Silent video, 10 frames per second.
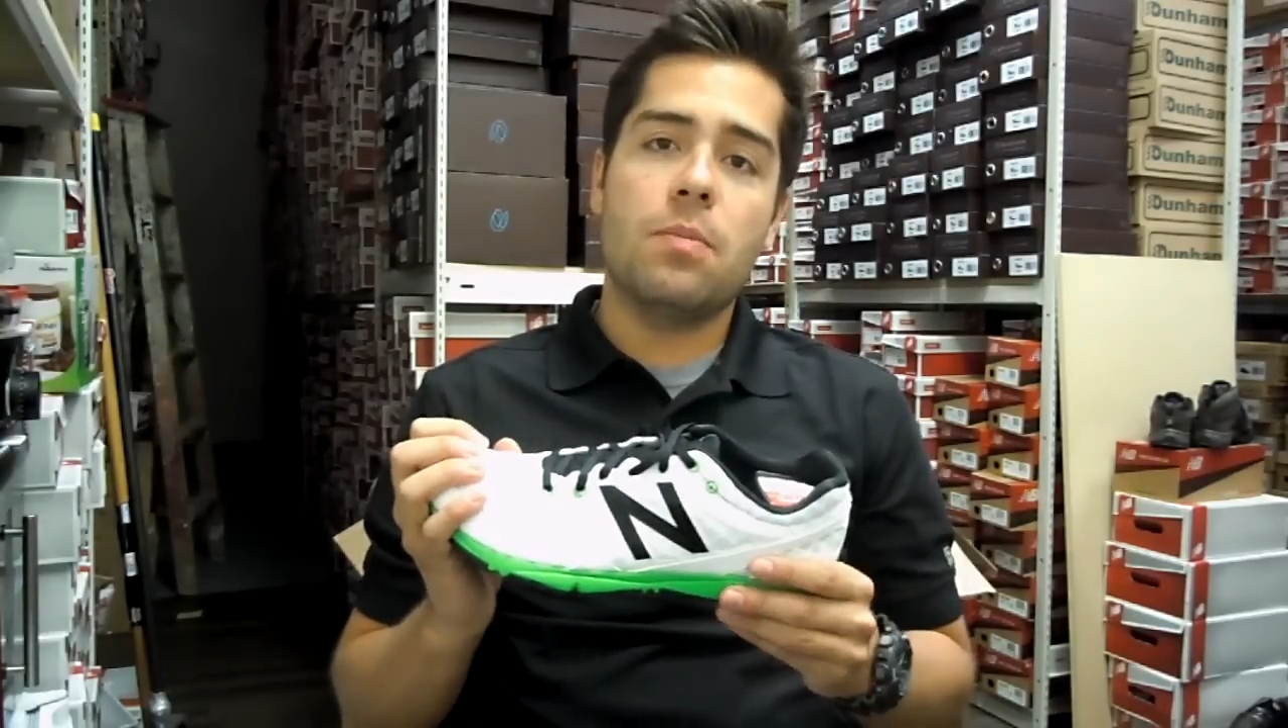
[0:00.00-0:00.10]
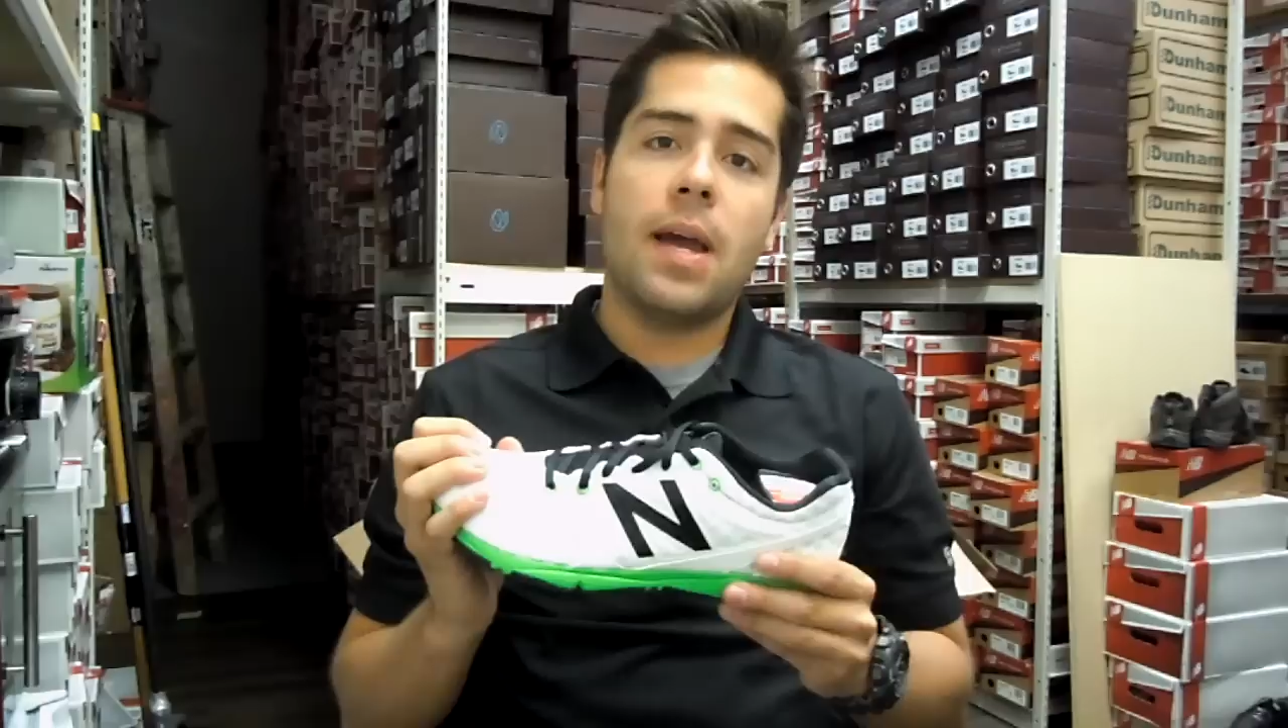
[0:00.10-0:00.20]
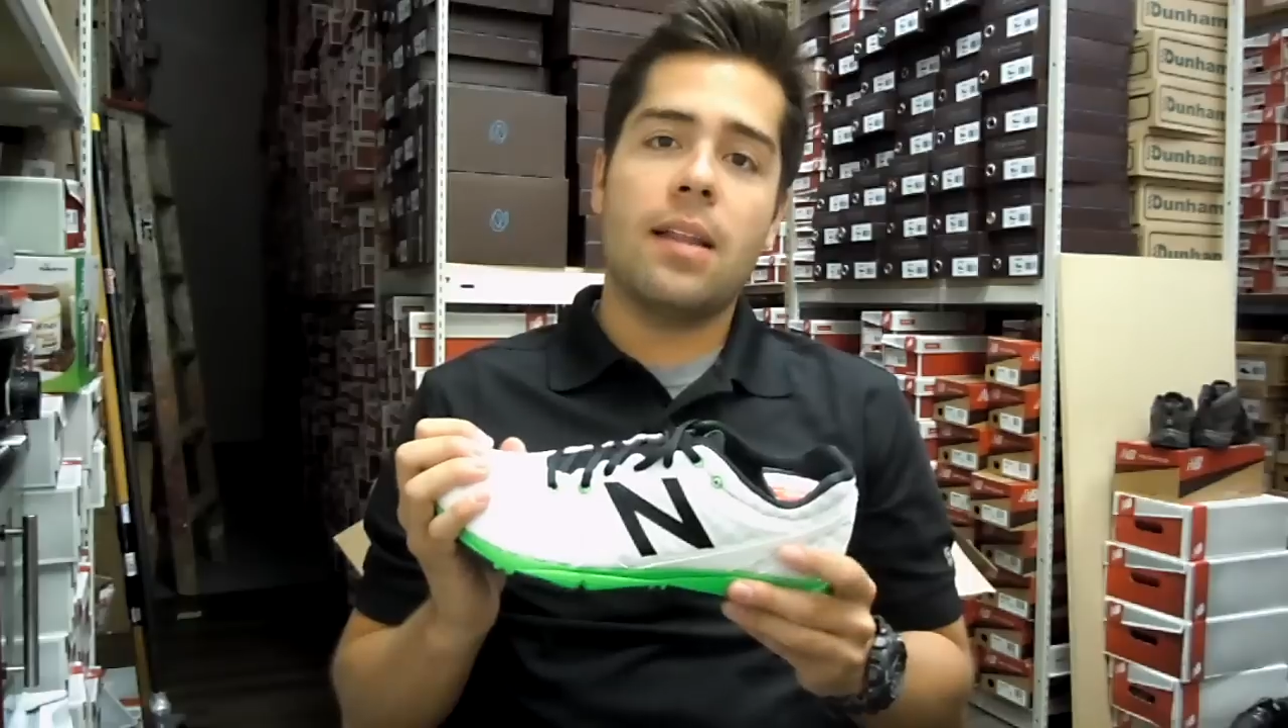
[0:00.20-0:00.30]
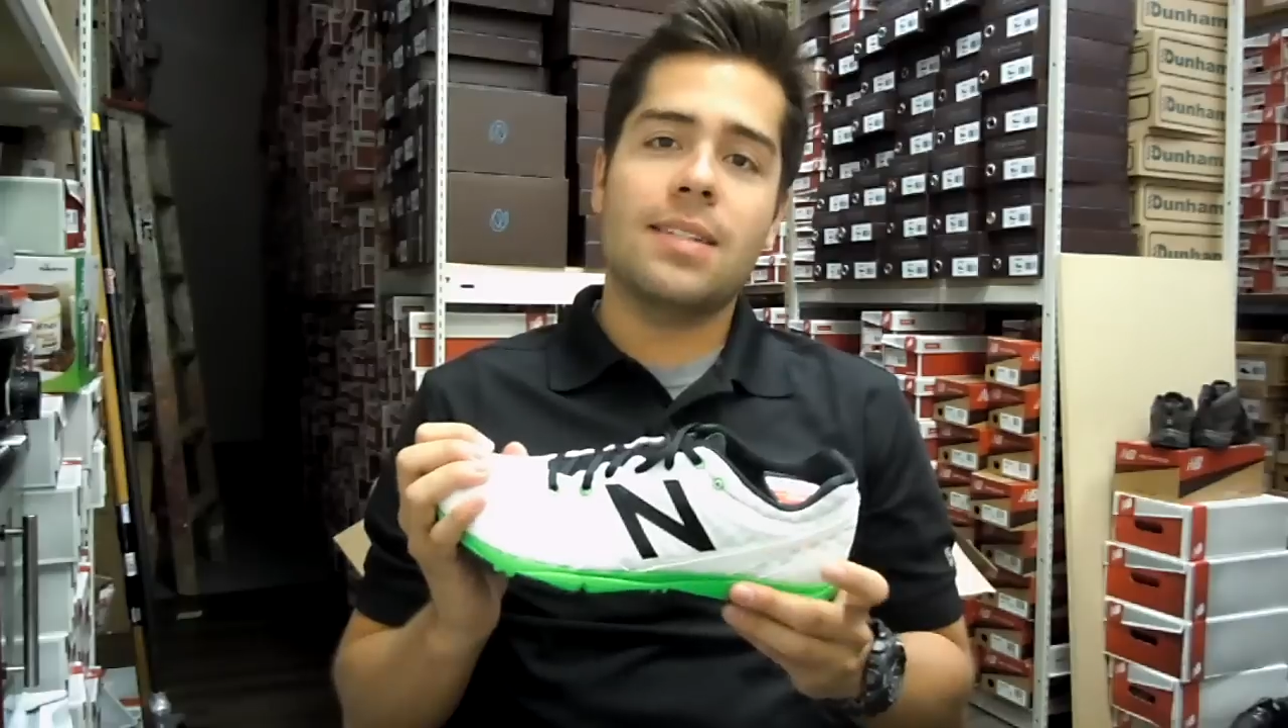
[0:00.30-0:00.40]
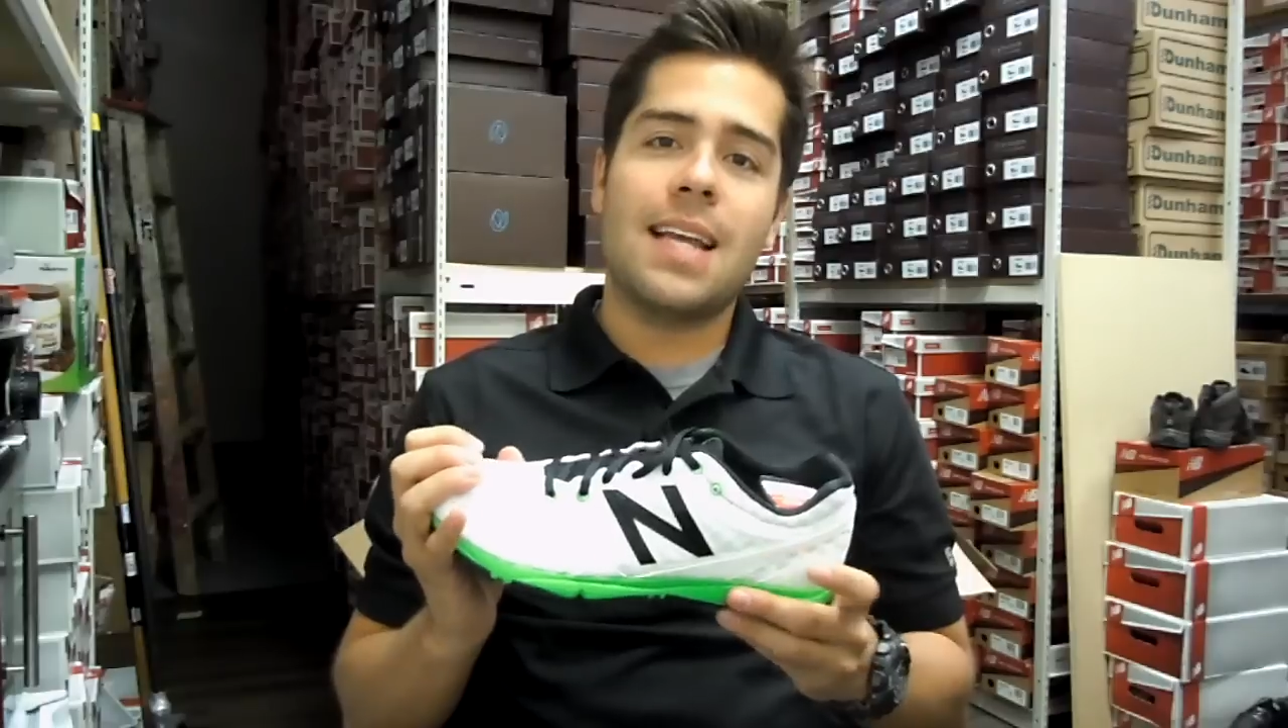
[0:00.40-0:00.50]

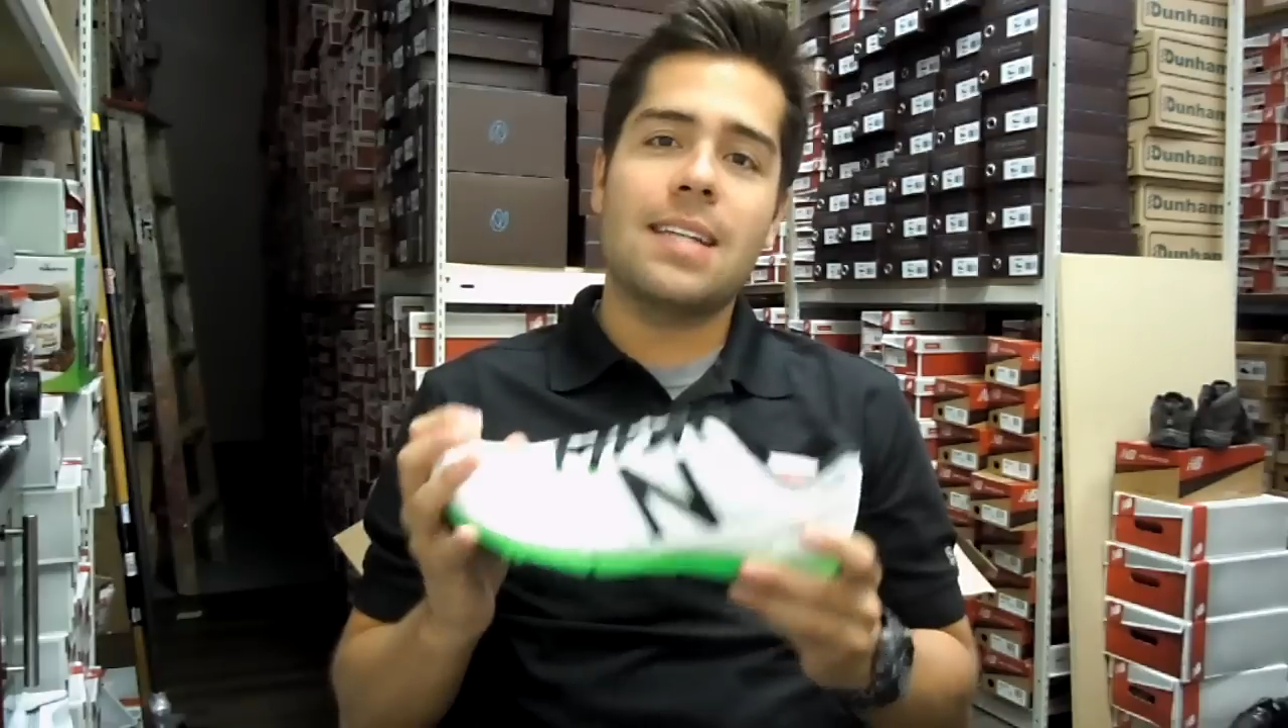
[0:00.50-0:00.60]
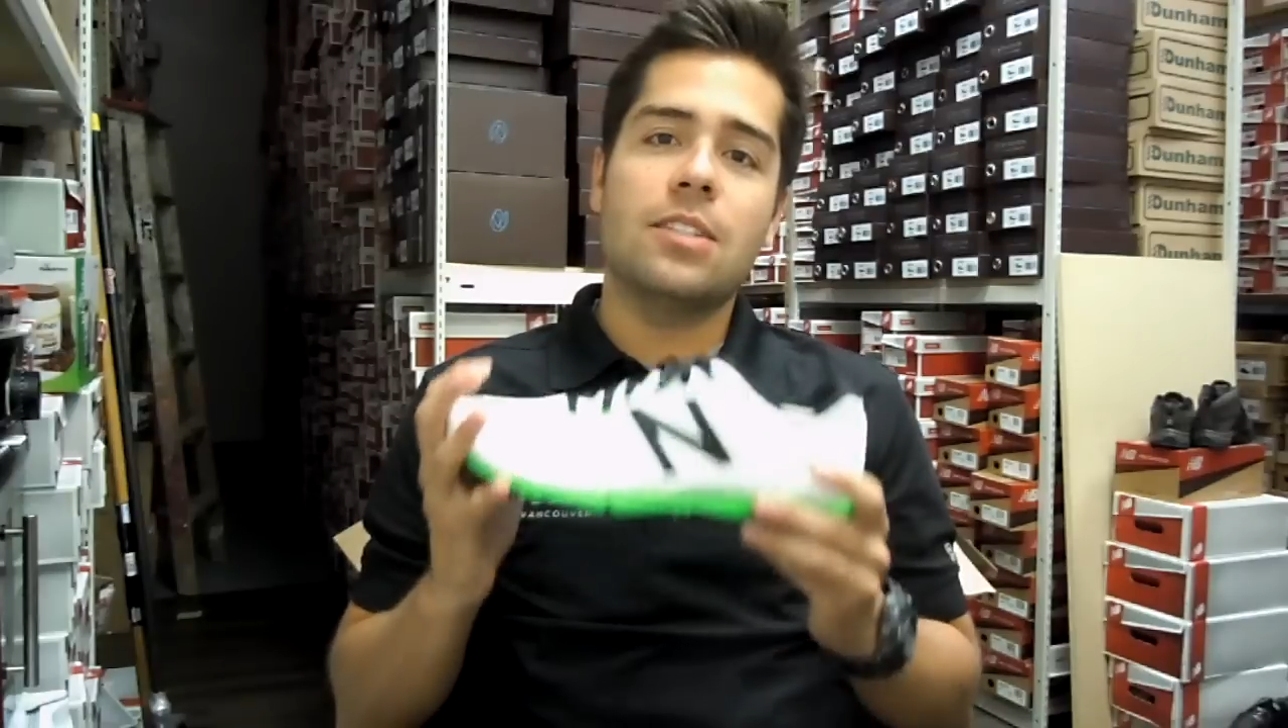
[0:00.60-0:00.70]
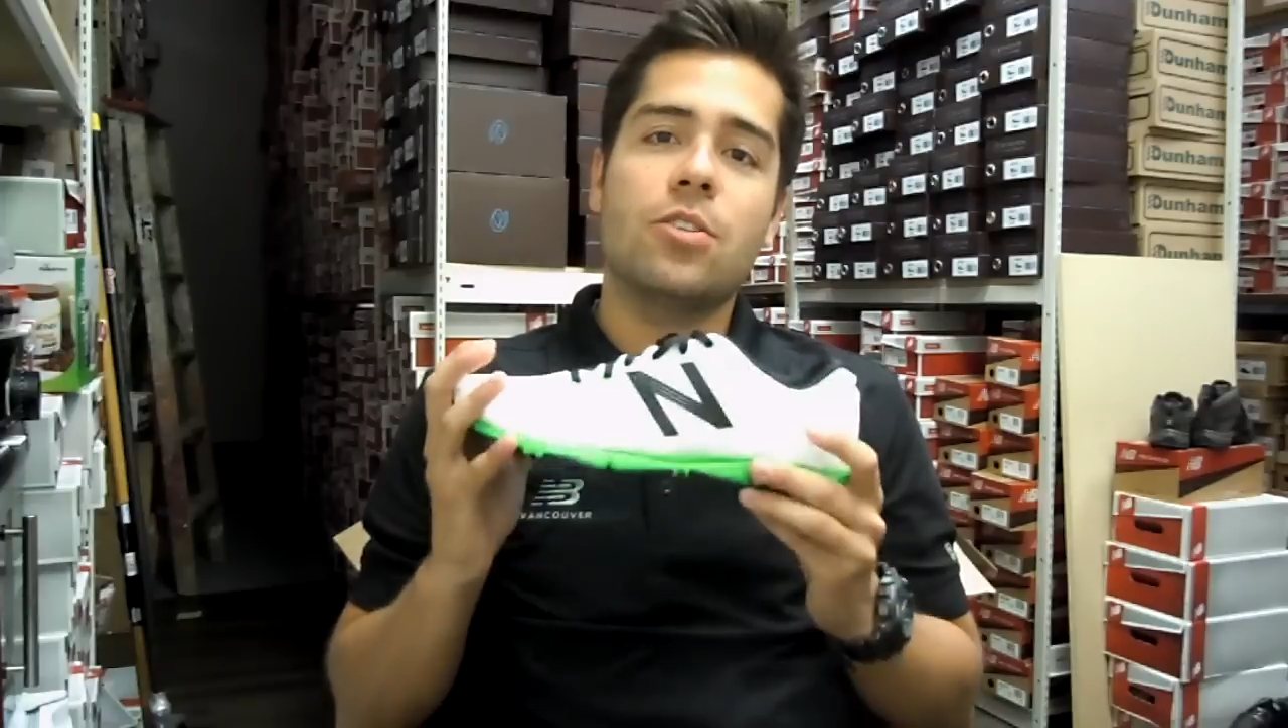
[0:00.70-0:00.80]
Balance as a